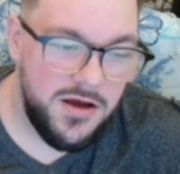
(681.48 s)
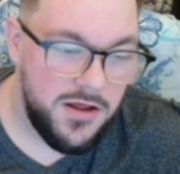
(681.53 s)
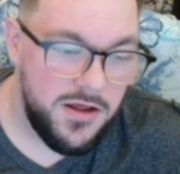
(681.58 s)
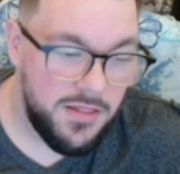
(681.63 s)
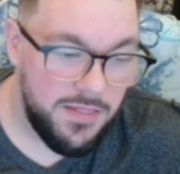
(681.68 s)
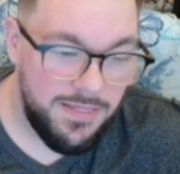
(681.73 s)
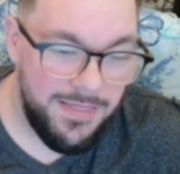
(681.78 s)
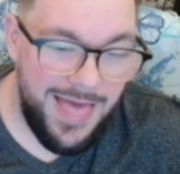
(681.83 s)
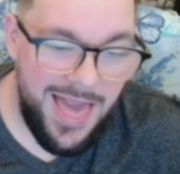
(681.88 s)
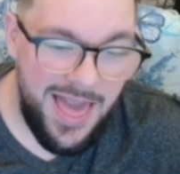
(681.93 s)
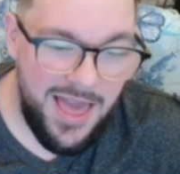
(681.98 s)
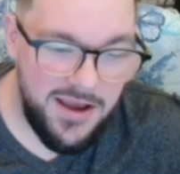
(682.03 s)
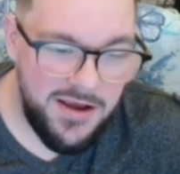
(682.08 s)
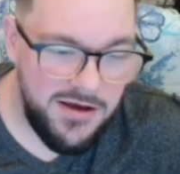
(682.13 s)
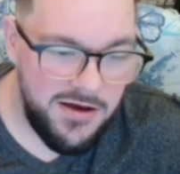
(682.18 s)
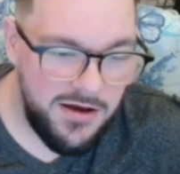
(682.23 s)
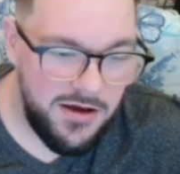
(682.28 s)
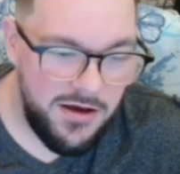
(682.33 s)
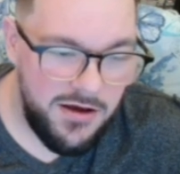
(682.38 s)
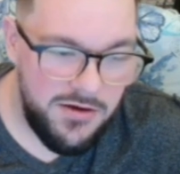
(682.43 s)
Lack
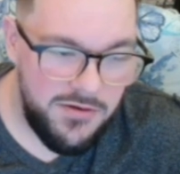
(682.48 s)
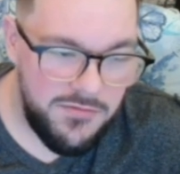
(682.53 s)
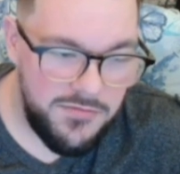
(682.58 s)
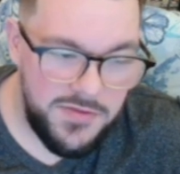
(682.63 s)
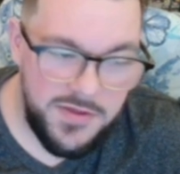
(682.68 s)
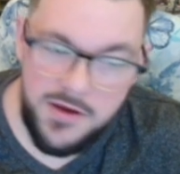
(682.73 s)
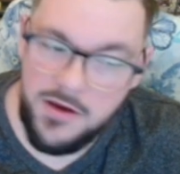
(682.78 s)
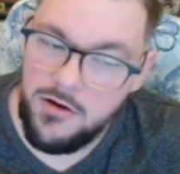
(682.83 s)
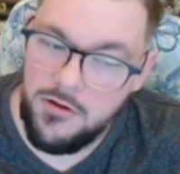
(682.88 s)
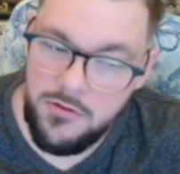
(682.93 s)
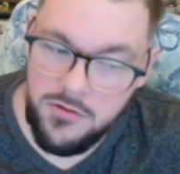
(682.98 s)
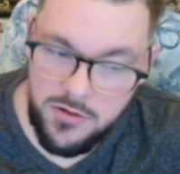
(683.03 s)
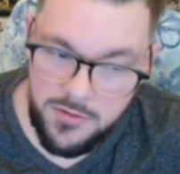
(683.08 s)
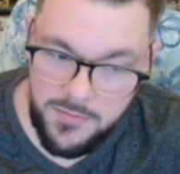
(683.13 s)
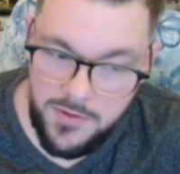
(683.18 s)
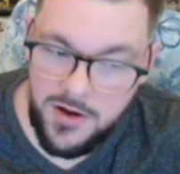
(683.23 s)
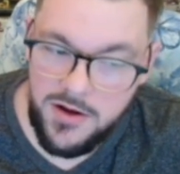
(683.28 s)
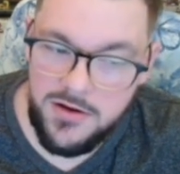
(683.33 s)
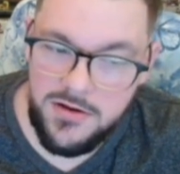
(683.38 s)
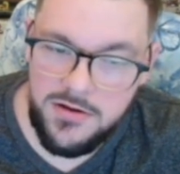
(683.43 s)
of the
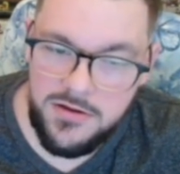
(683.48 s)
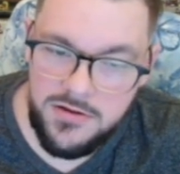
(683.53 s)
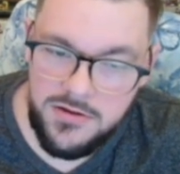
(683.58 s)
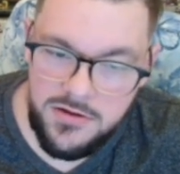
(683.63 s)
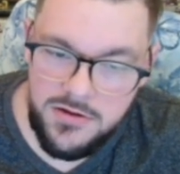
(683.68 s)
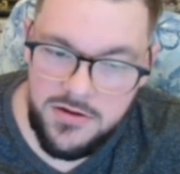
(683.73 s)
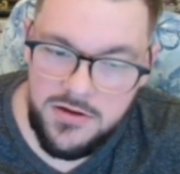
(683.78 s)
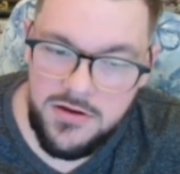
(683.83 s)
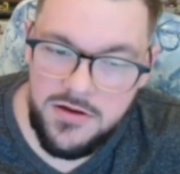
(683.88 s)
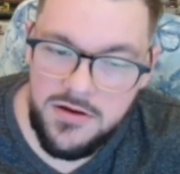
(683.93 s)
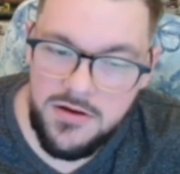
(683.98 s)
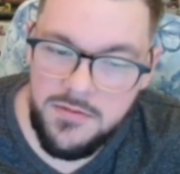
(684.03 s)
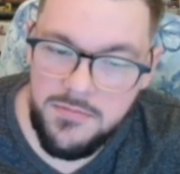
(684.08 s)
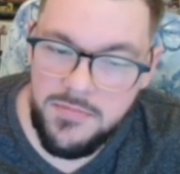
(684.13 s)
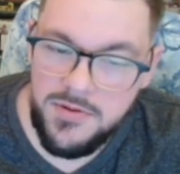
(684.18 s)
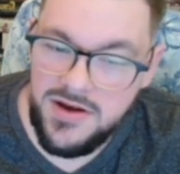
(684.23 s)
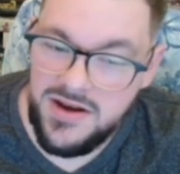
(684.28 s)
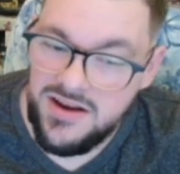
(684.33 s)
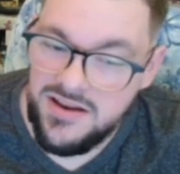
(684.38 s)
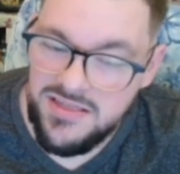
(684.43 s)
Ogremon, but
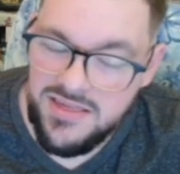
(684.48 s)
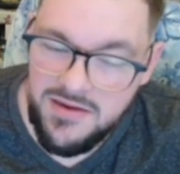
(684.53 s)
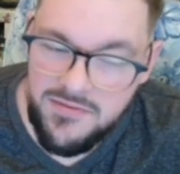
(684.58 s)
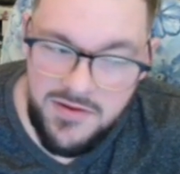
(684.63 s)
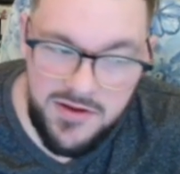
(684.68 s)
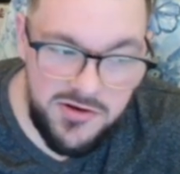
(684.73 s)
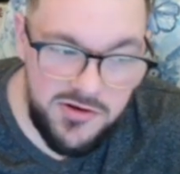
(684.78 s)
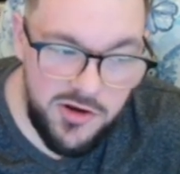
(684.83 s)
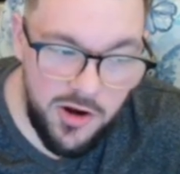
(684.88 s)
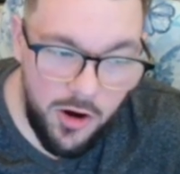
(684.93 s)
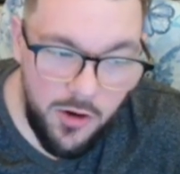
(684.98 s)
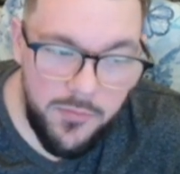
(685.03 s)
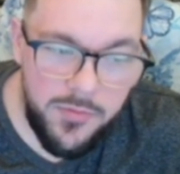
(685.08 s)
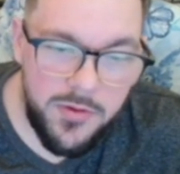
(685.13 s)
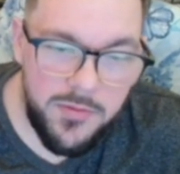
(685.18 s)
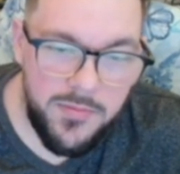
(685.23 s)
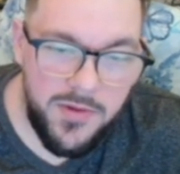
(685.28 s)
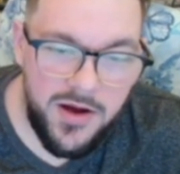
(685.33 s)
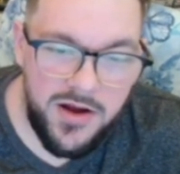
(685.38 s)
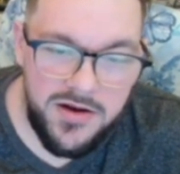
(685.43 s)
he does have a
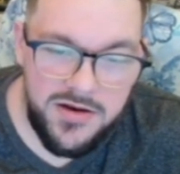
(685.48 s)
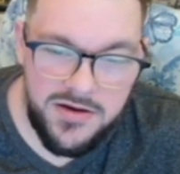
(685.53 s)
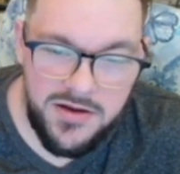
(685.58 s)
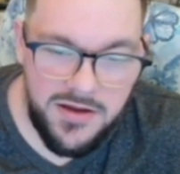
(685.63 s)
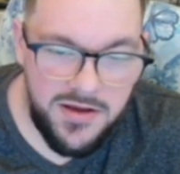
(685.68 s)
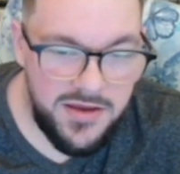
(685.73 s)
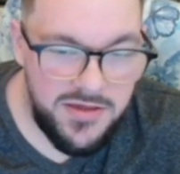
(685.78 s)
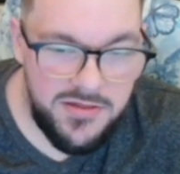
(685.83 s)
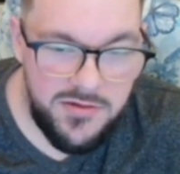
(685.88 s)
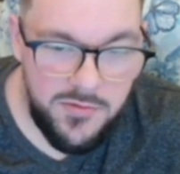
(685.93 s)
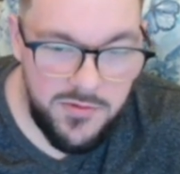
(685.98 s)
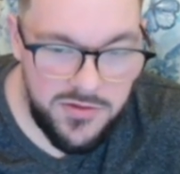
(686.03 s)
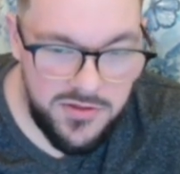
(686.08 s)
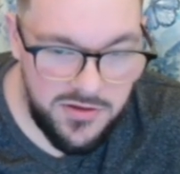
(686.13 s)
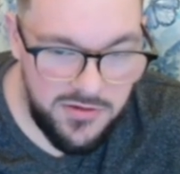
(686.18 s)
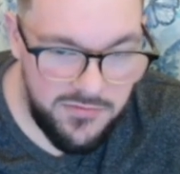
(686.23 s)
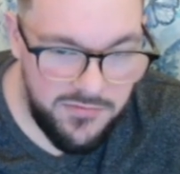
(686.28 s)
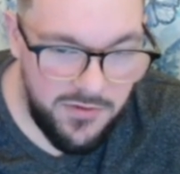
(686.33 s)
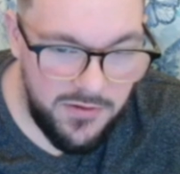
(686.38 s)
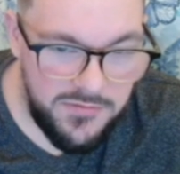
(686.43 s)
Dobermon. I guess he wants to
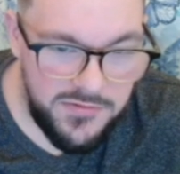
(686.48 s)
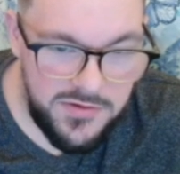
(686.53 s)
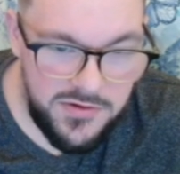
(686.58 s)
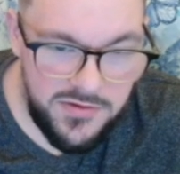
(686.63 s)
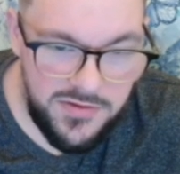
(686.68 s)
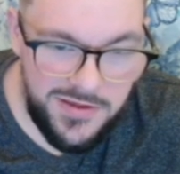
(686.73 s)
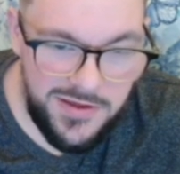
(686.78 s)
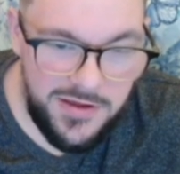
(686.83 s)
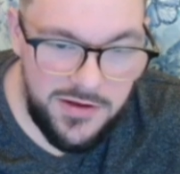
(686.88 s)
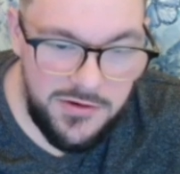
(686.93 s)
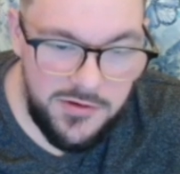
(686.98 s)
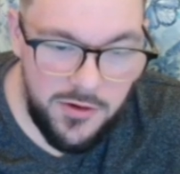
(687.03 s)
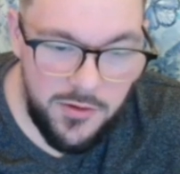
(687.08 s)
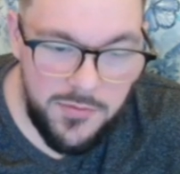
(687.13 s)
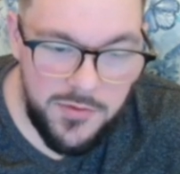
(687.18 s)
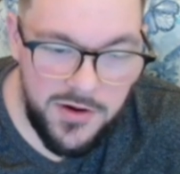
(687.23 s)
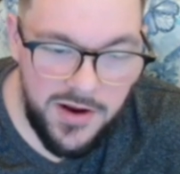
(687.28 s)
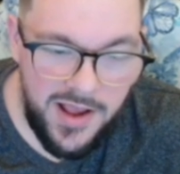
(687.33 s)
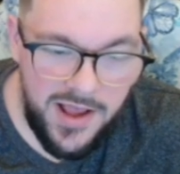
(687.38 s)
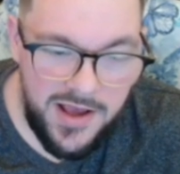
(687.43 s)
evolve into the
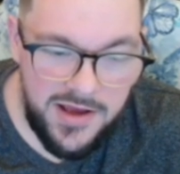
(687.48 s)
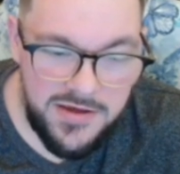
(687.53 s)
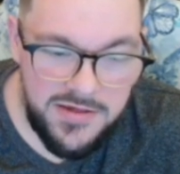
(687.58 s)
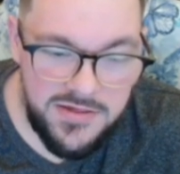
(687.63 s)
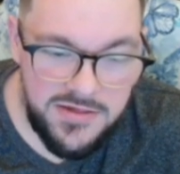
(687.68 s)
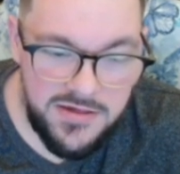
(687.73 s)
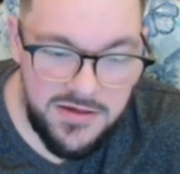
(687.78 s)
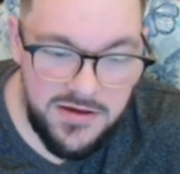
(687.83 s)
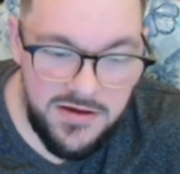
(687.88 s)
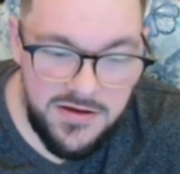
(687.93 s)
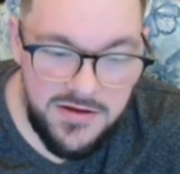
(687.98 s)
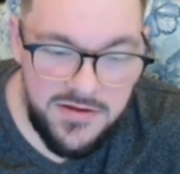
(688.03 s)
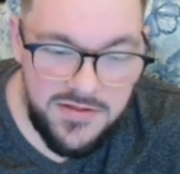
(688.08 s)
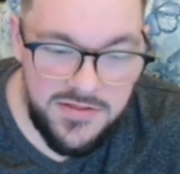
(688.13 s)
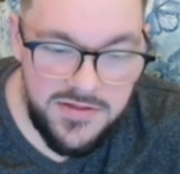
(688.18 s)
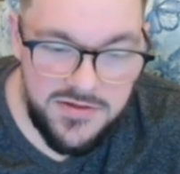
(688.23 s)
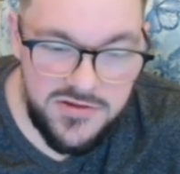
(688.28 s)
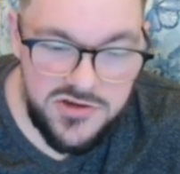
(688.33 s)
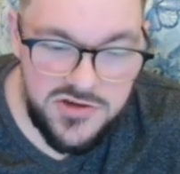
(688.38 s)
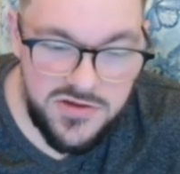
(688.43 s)
Dober X.
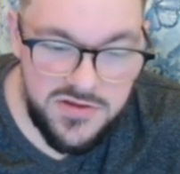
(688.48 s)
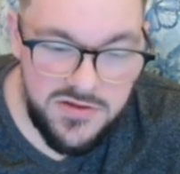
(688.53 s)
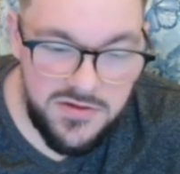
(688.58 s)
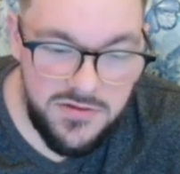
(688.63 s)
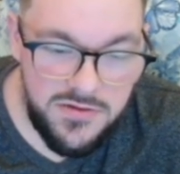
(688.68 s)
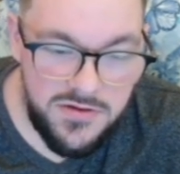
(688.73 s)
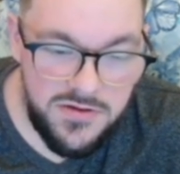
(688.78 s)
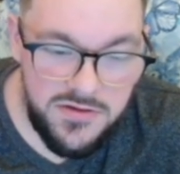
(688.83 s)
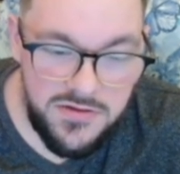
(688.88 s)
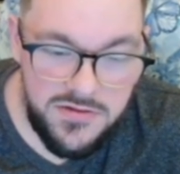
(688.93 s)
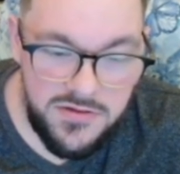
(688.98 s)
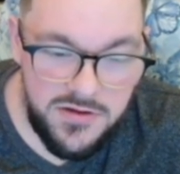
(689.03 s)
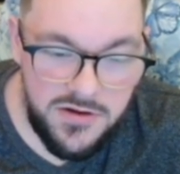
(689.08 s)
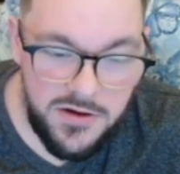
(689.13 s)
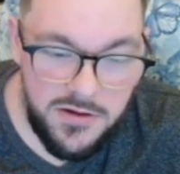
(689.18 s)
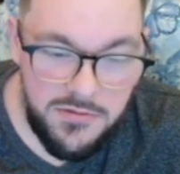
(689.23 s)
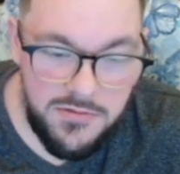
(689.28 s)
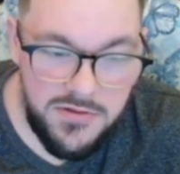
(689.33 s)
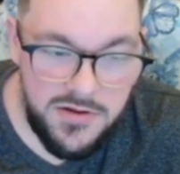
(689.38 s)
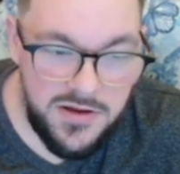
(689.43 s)
It's just, it
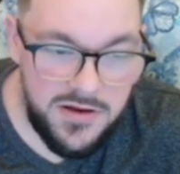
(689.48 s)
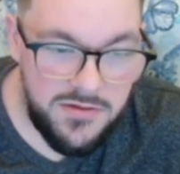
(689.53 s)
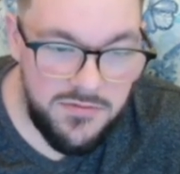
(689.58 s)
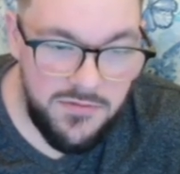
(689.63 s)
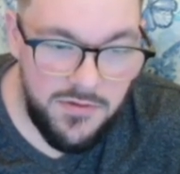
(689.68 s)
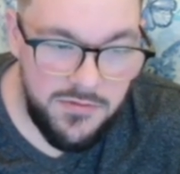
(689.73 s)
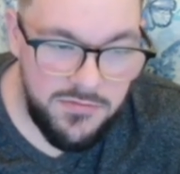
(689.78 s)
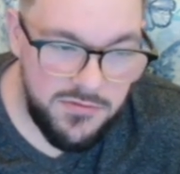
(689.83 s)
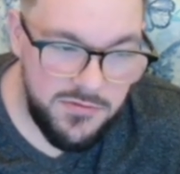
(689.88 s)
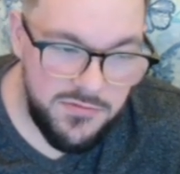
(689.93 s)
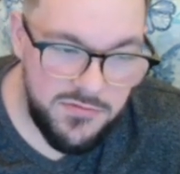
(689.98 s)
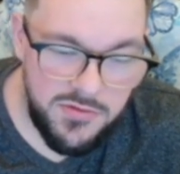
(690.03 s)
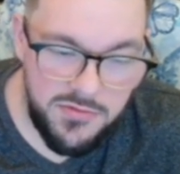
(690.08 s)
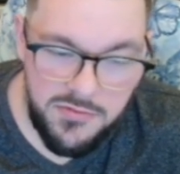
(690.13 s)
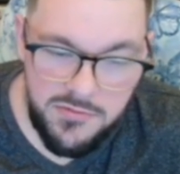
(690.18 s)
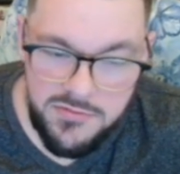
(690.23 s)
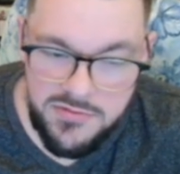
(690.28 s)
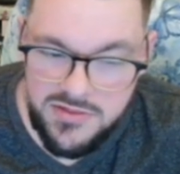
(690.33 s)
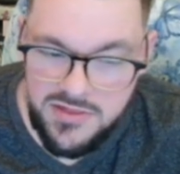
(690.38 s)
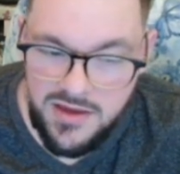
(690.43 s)
evolves over something
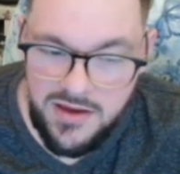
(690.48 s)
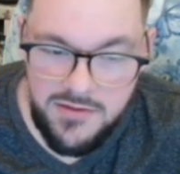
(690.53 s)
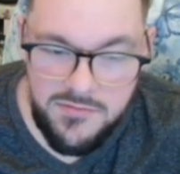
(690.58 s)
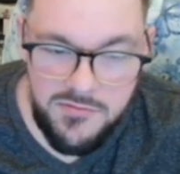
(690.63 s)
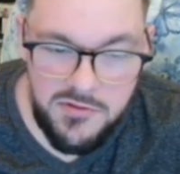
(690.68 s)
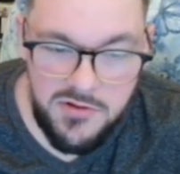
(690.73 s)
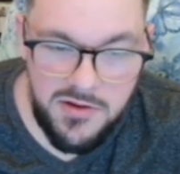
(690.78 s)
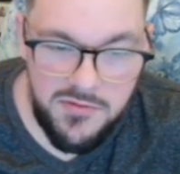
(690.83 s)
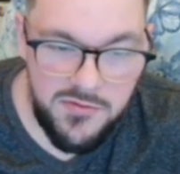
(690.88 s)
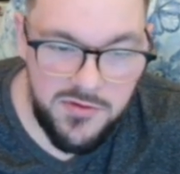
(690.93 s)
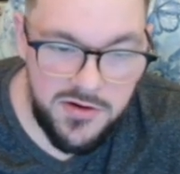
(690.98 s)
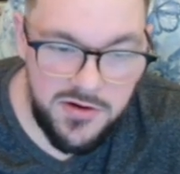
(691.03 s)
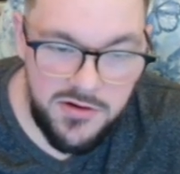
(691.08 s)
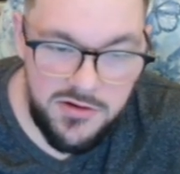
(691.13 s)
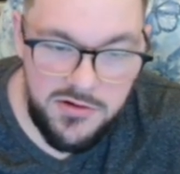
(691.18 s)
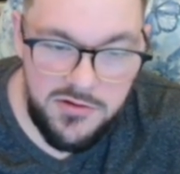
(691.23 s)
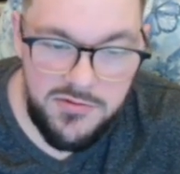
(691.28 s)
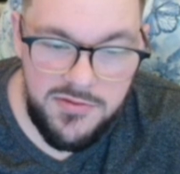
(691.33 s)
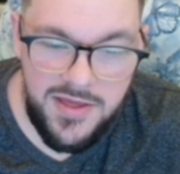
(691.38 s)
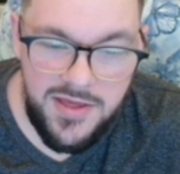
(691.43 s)
with save. You're never going to
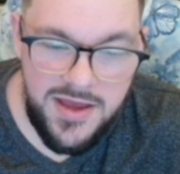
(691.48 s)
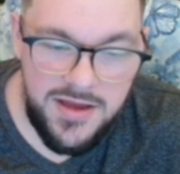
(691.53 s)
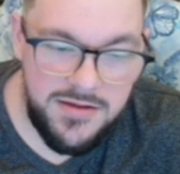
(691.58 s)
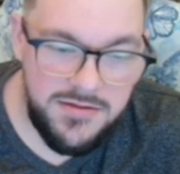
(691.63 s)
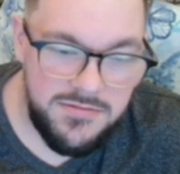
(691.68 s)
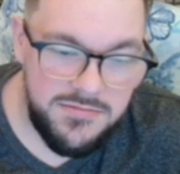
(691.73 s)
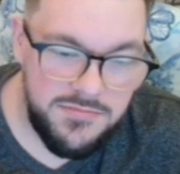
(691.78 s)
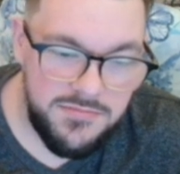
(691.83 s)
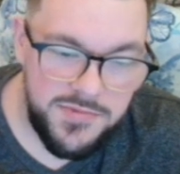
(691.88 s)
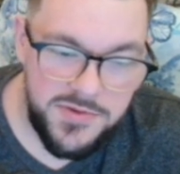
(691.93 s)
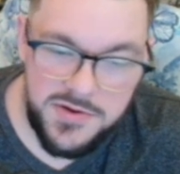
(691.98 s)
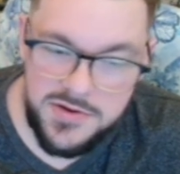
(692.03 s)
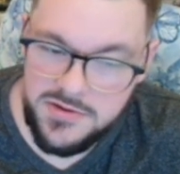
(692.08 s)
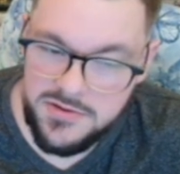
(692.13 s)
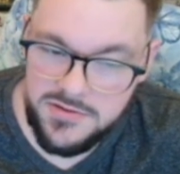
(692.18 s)
do that, but